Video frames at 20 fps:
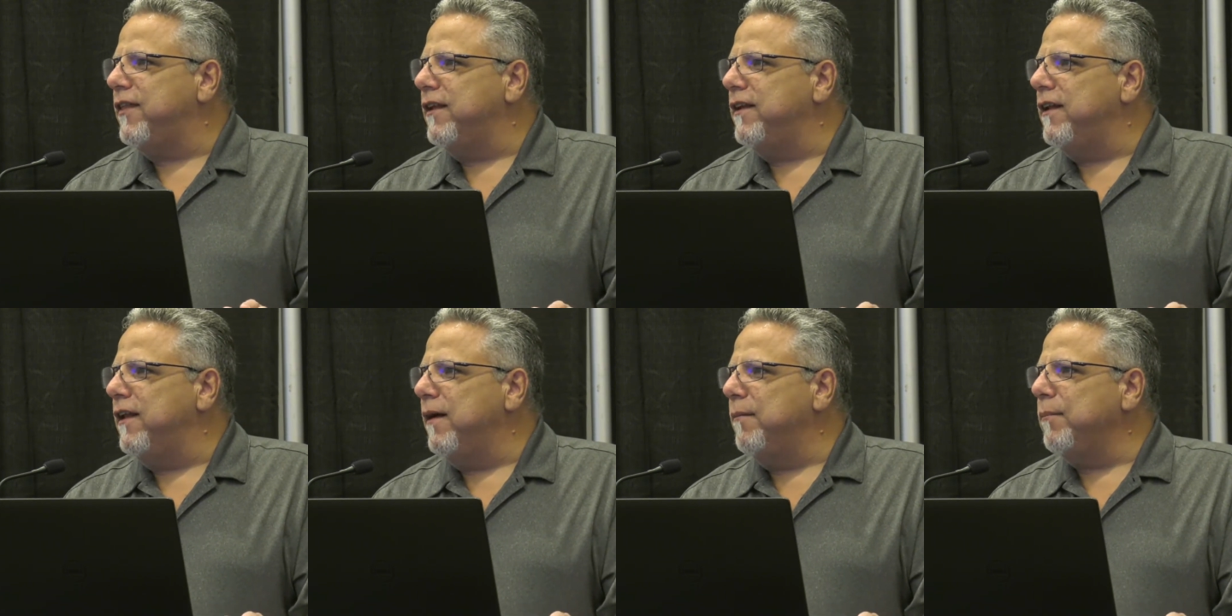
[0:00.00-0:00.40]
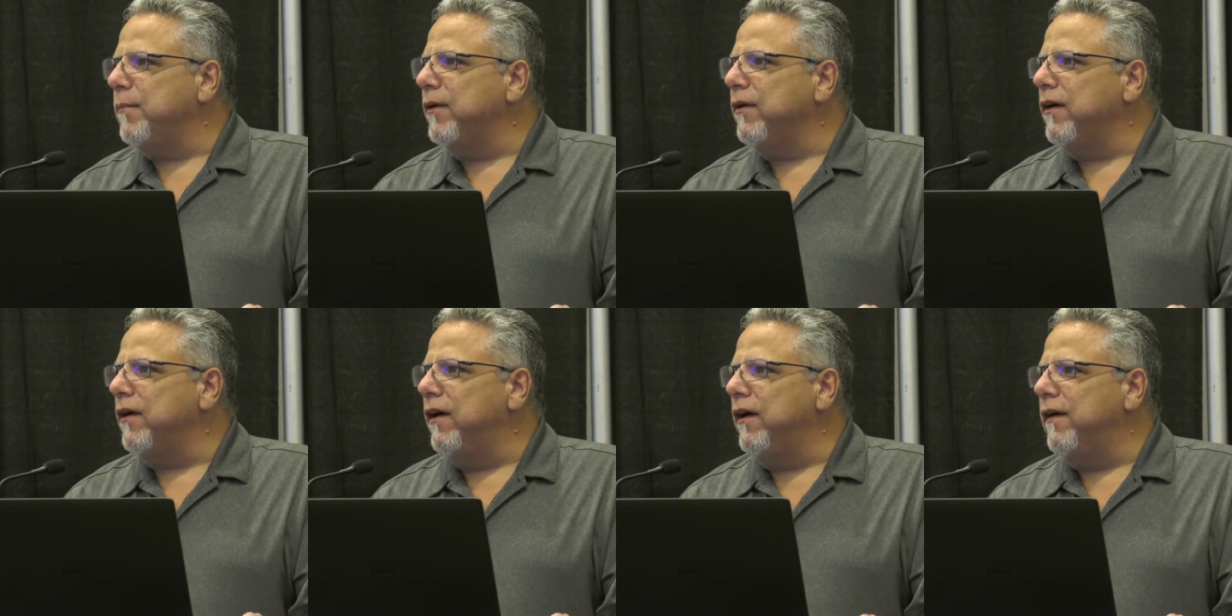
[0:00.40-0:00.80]
the
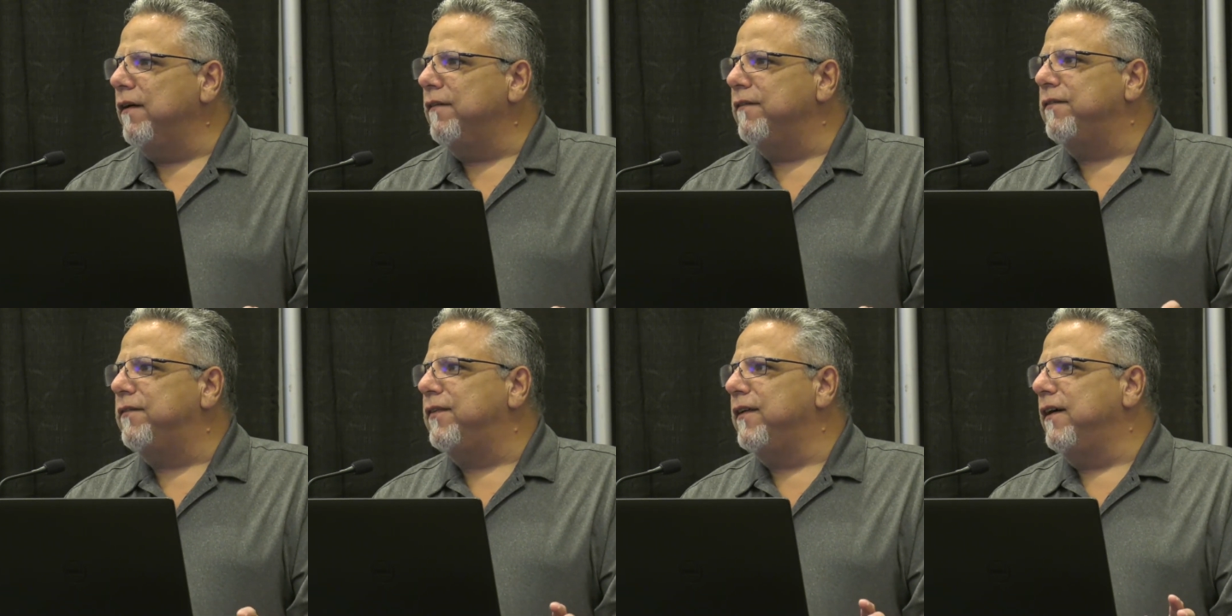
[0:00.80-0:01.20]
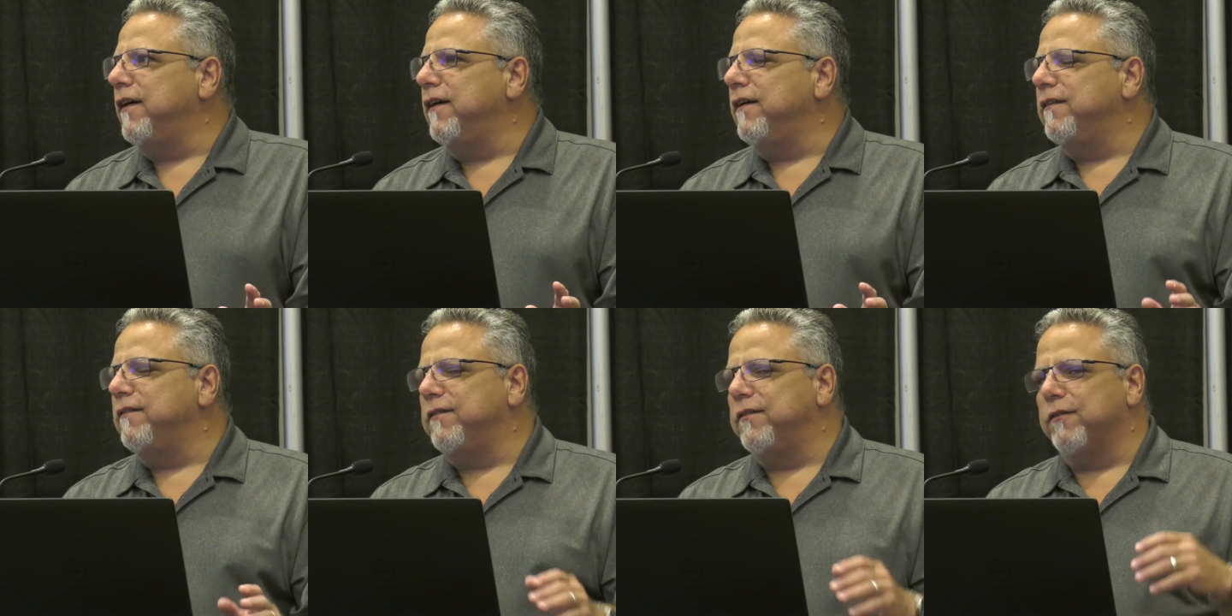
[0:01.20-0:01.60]
number
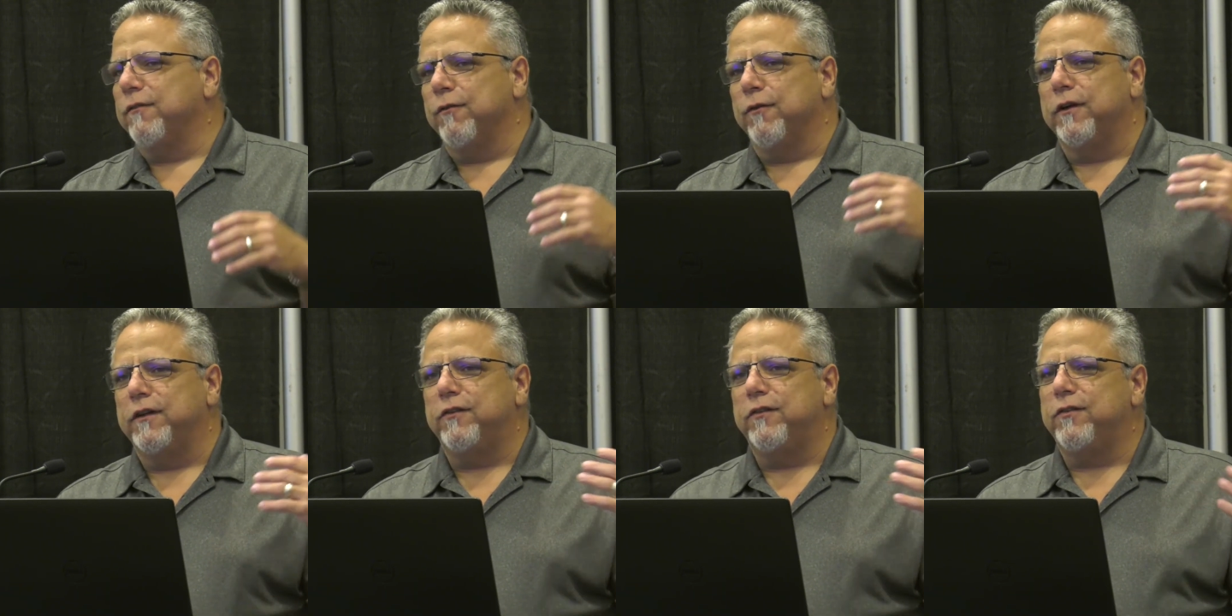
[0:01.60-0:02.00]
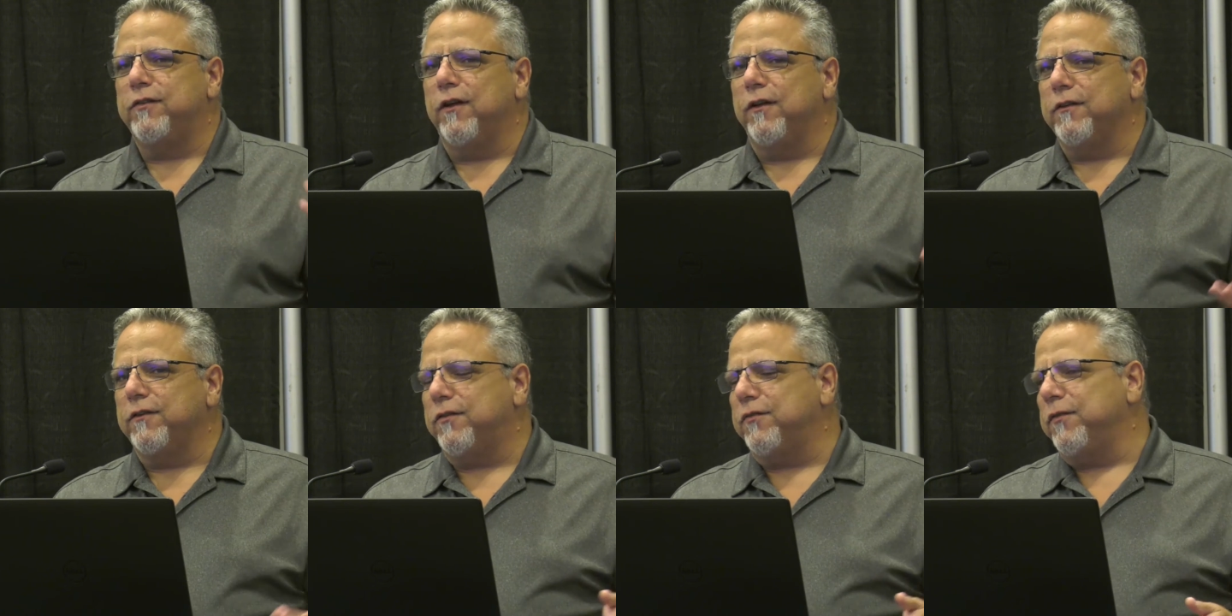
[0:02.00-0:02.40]
of
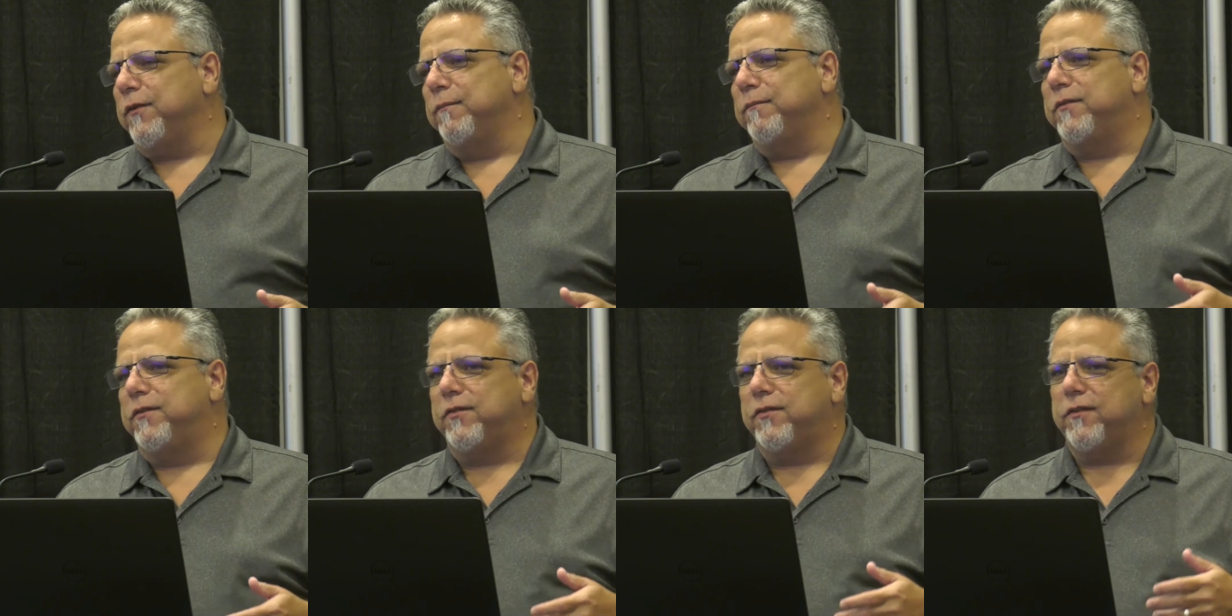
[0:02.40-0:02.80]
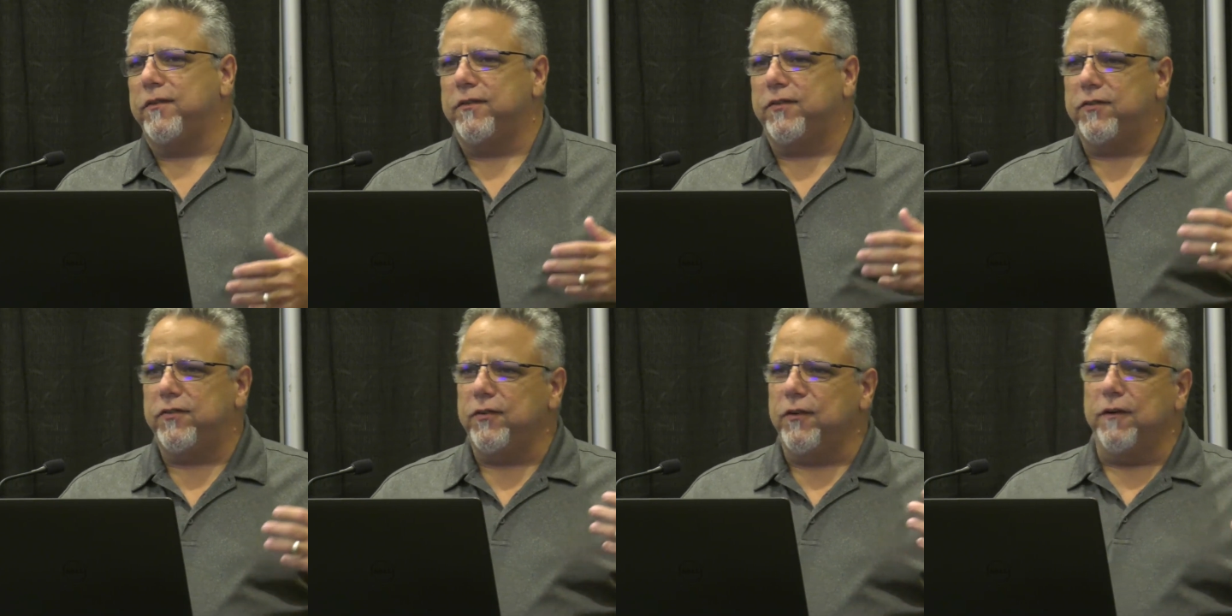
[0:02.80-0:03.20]
results from
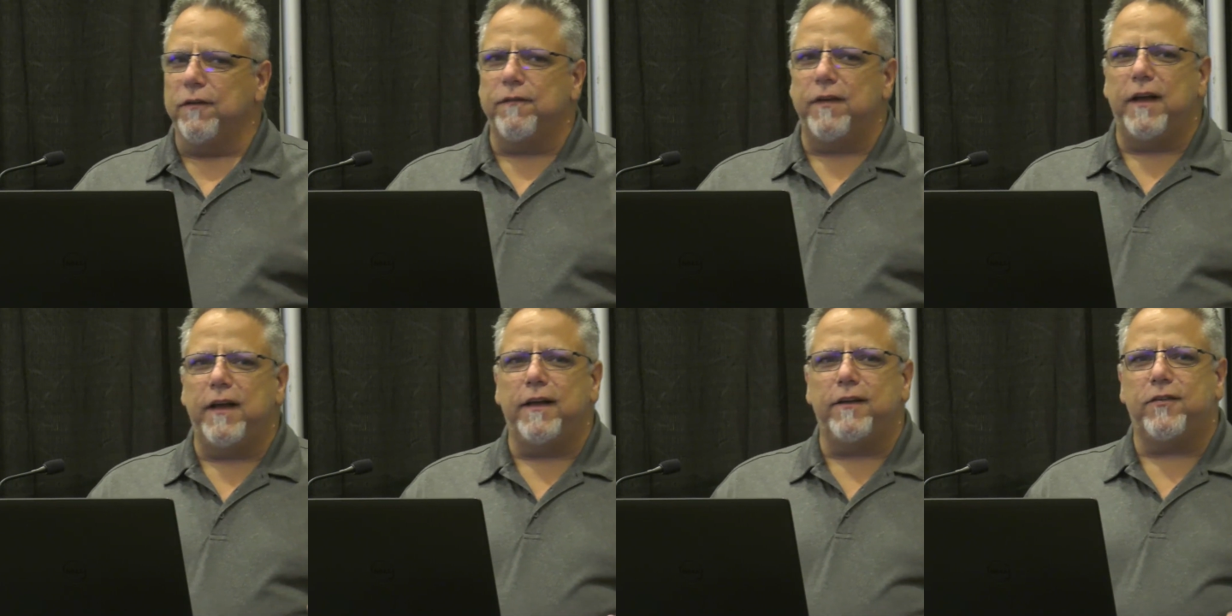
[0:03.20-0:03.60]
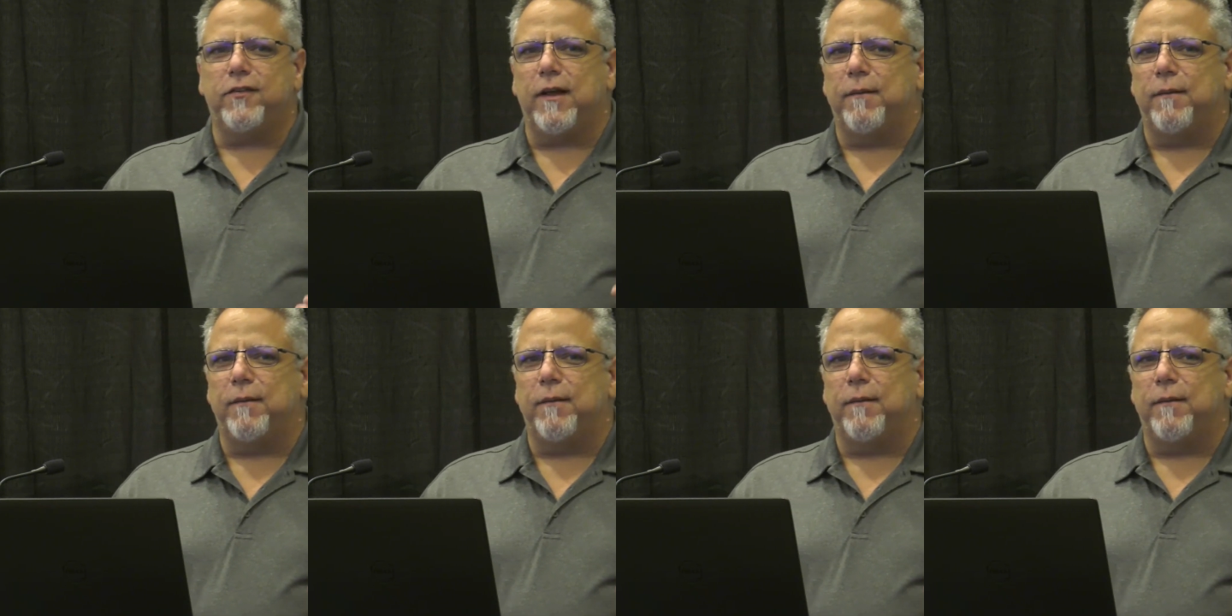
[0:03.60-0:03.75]
surveys,